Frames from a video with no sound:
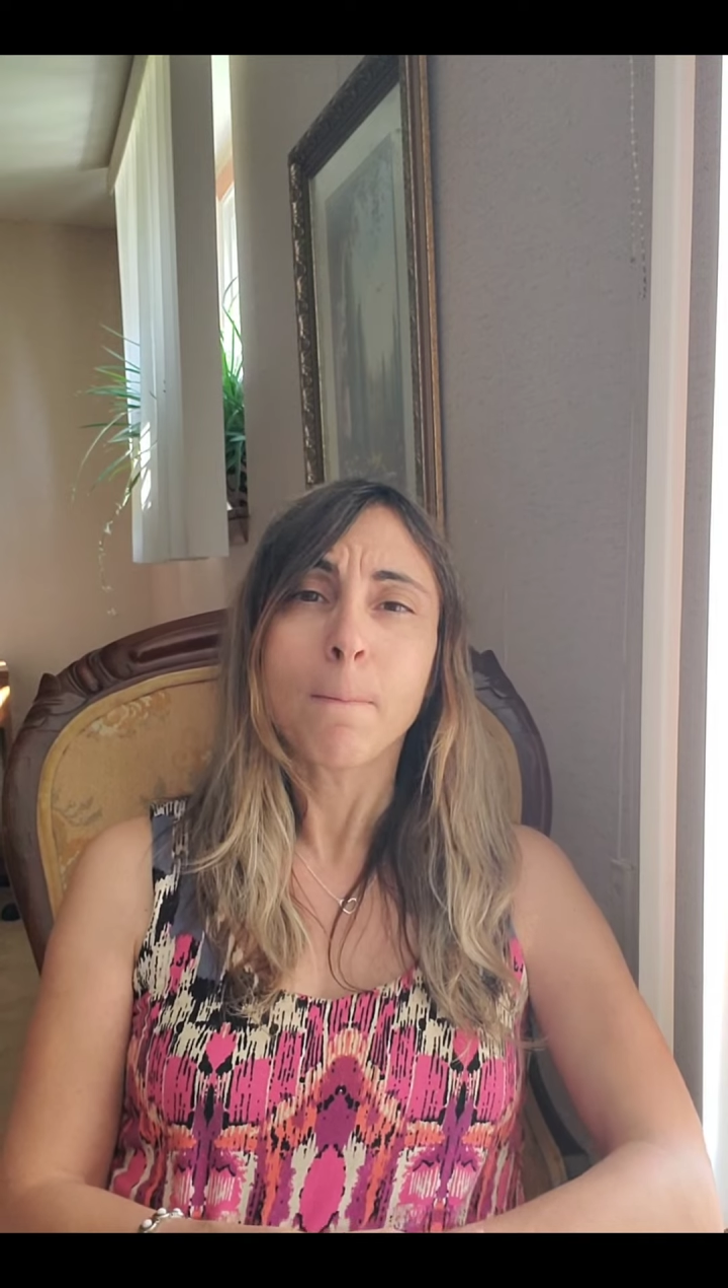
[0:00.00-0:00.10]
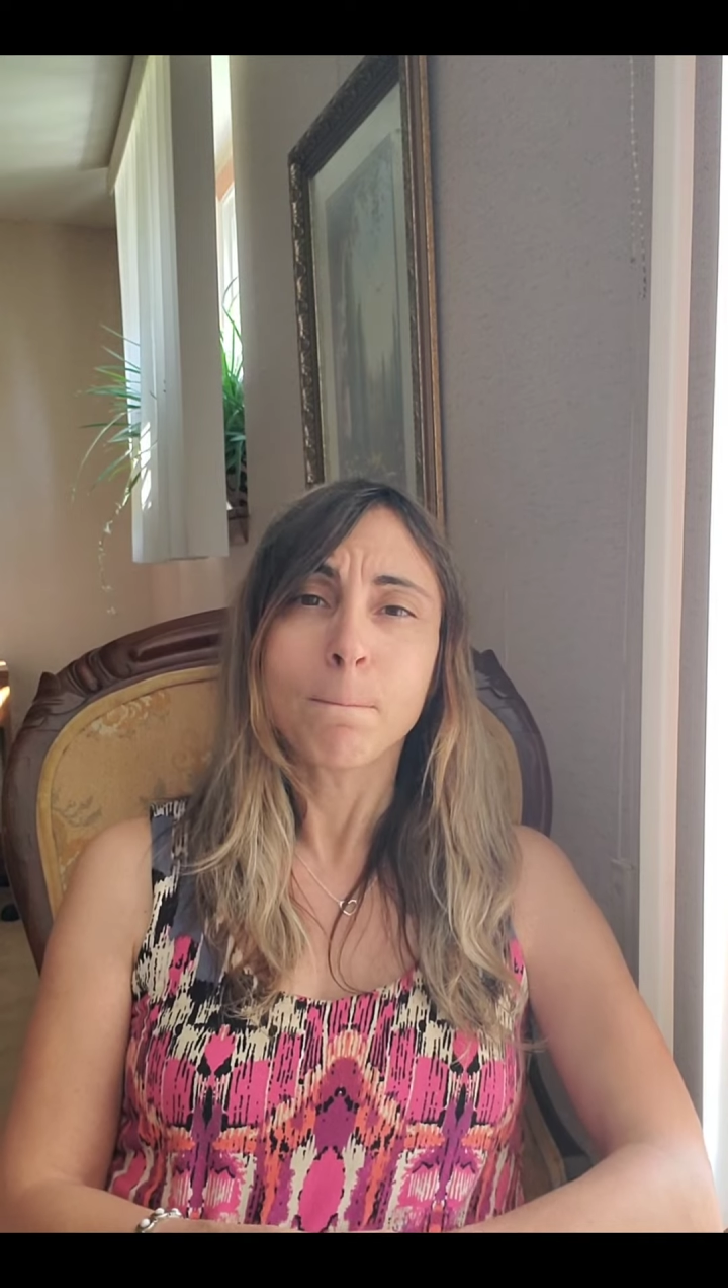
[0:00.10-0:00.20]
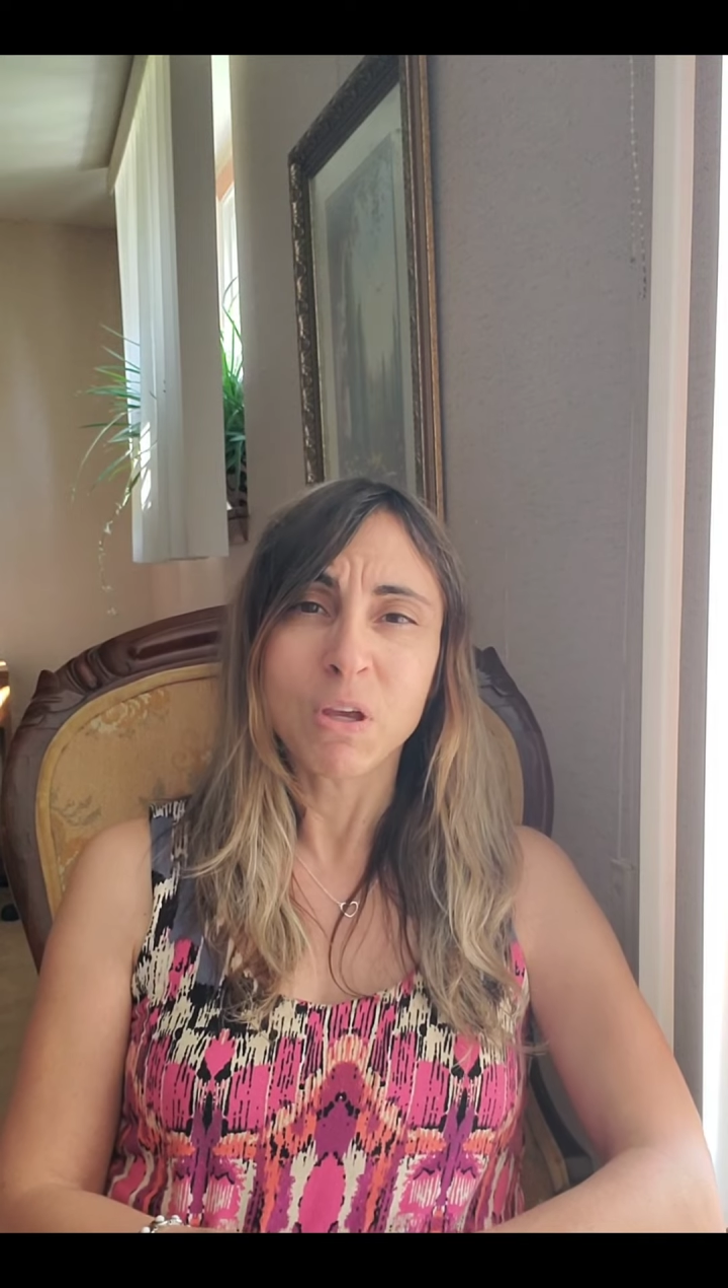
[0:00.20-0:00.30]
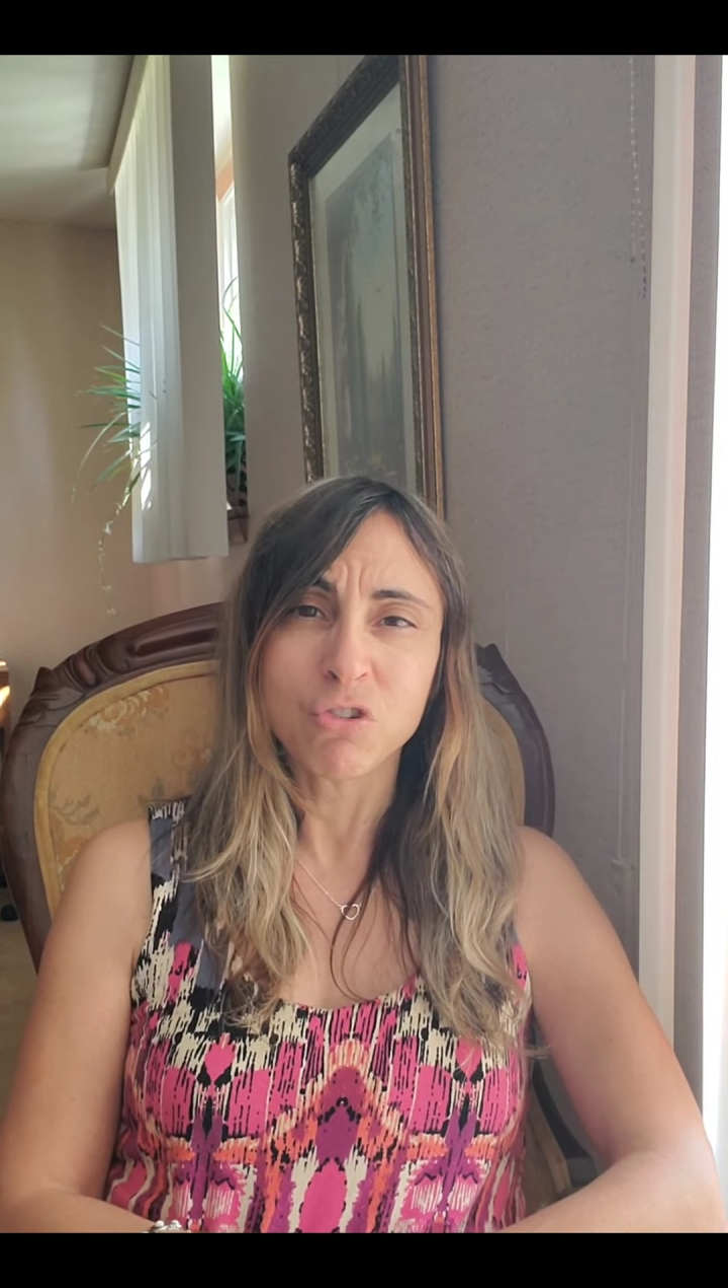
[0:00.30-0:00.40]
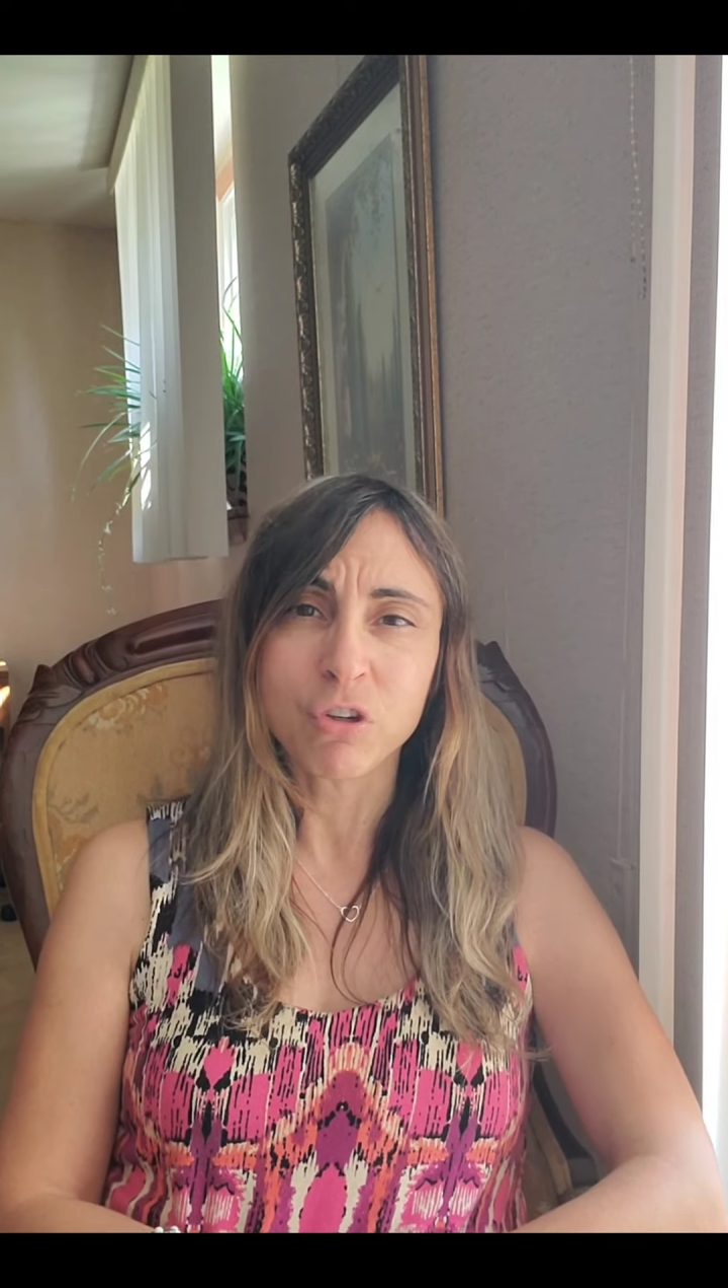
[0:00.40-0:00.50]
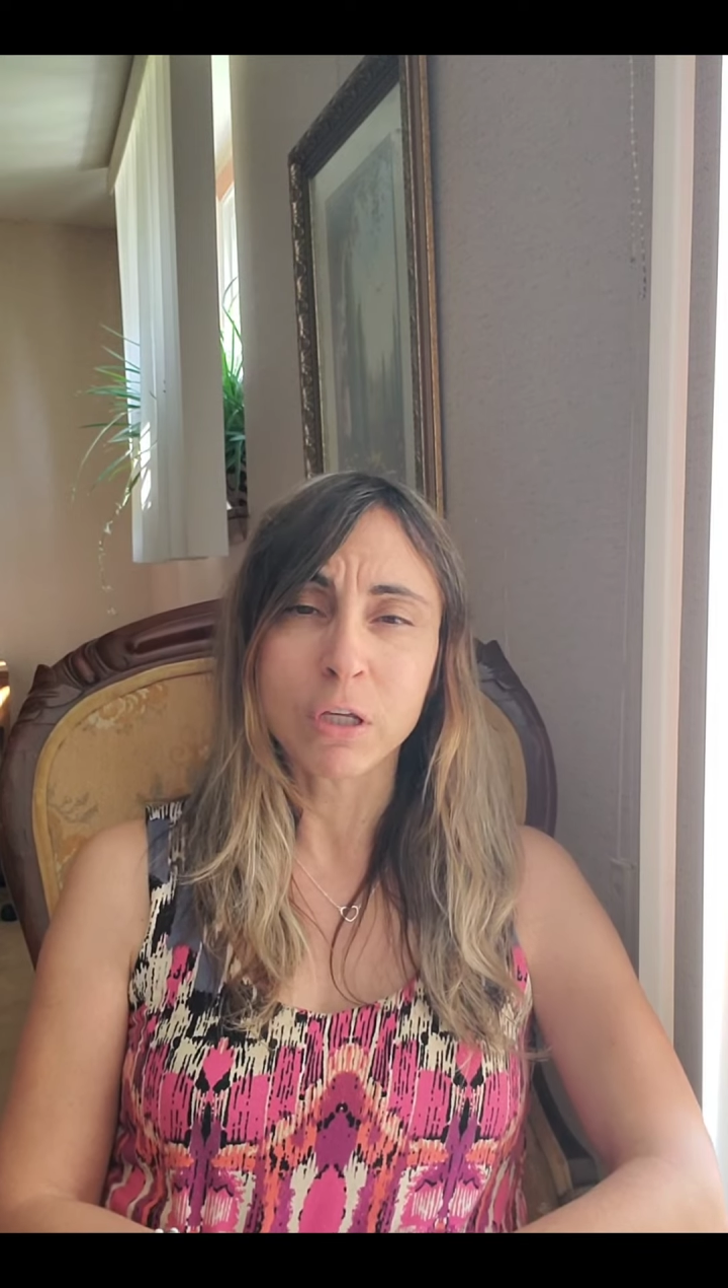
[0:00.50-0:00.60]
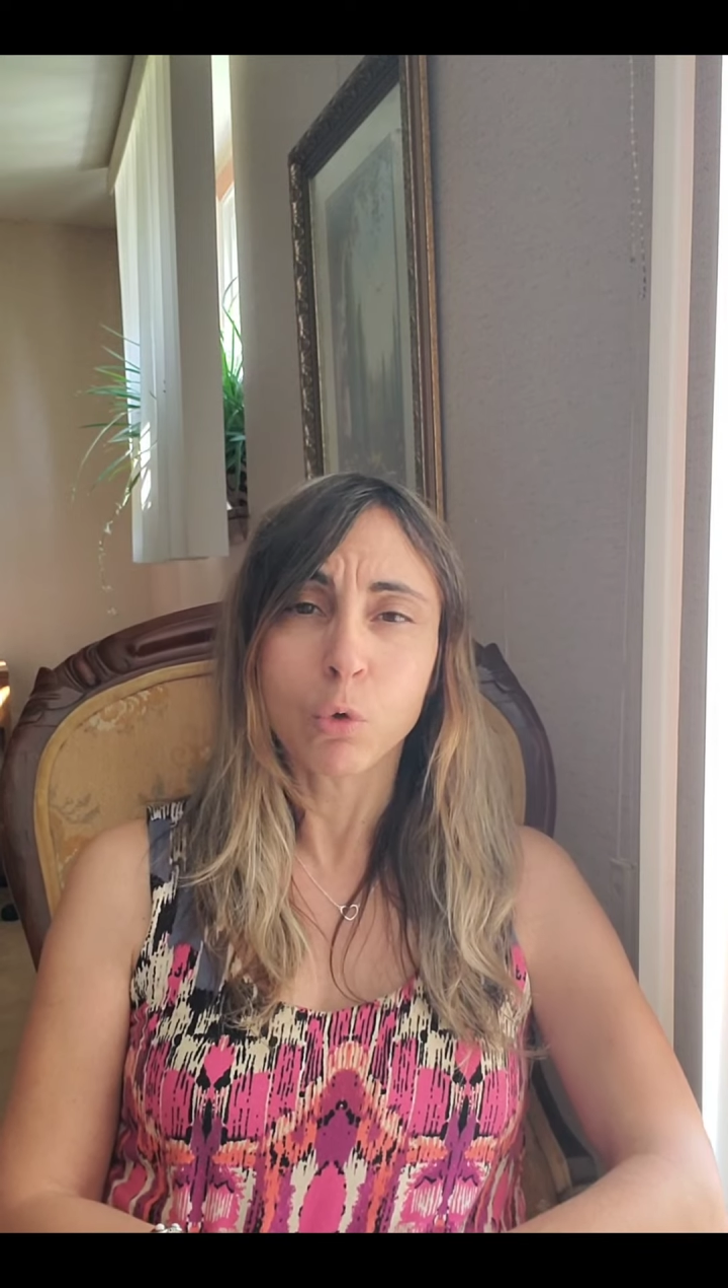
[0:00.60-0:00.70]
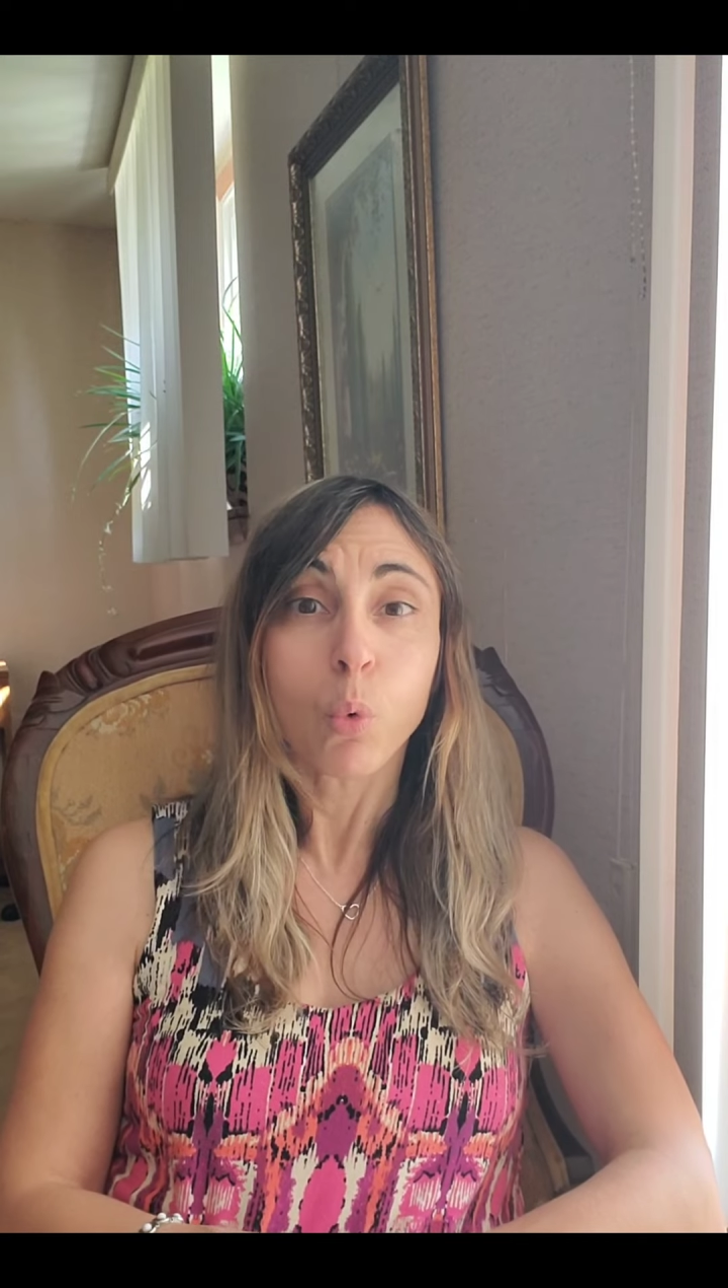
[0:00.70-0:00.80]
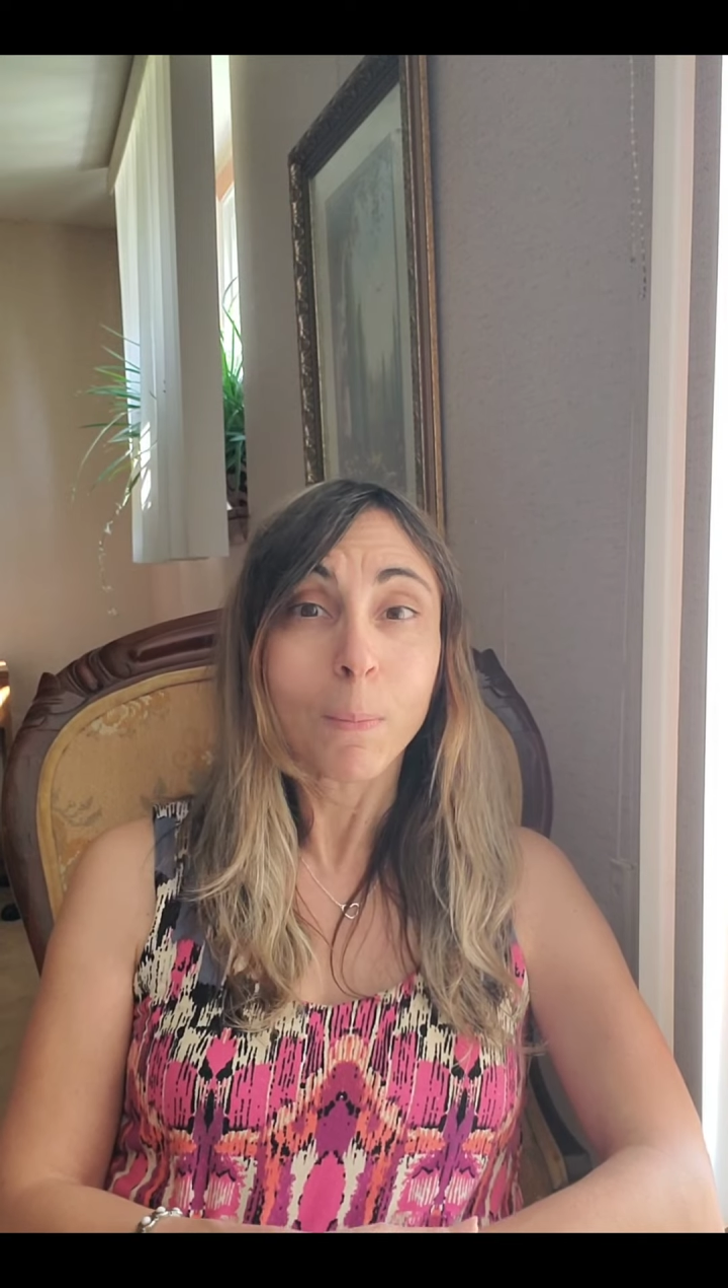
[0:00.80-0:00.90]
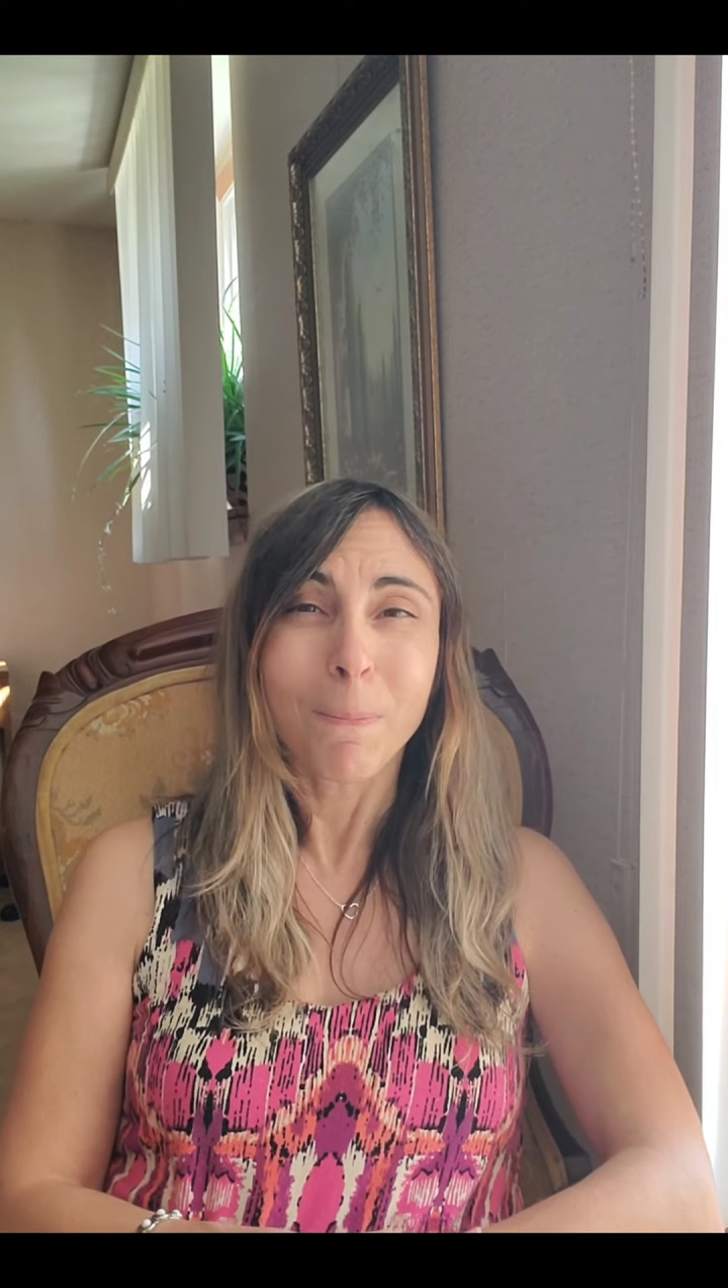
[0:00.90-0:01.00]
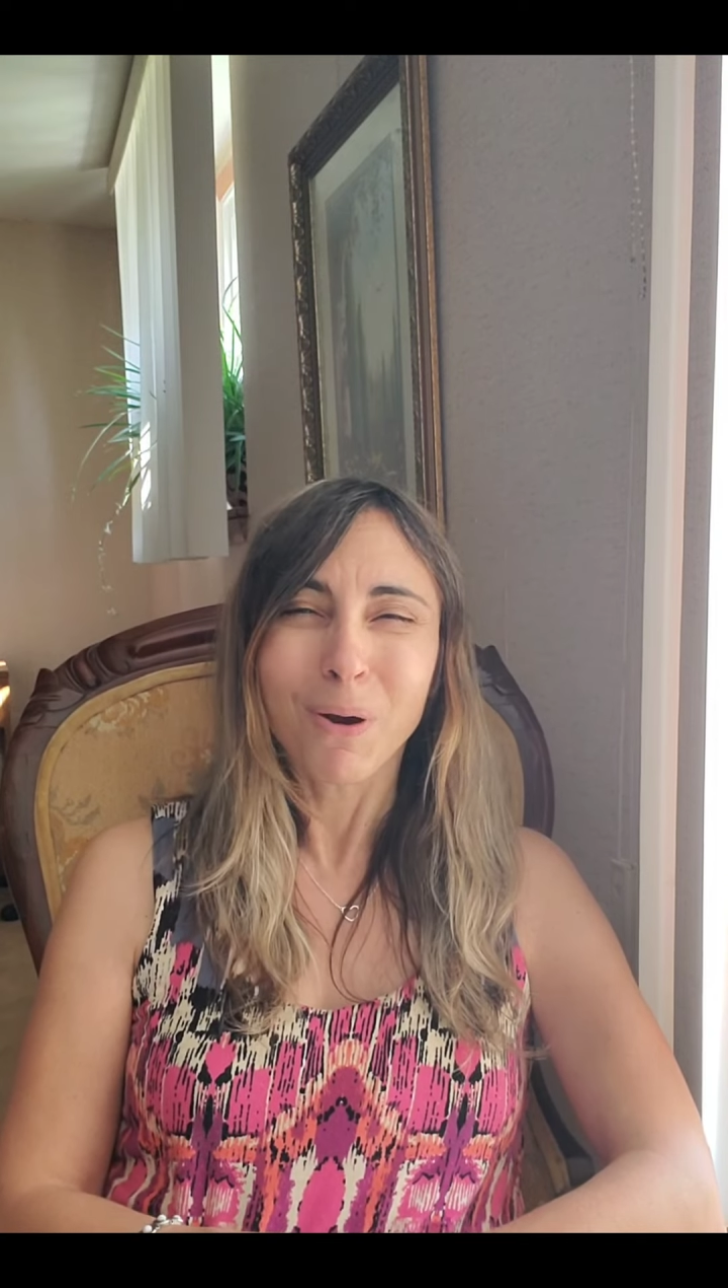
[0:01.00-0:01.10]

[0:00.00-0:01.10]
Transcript: mission or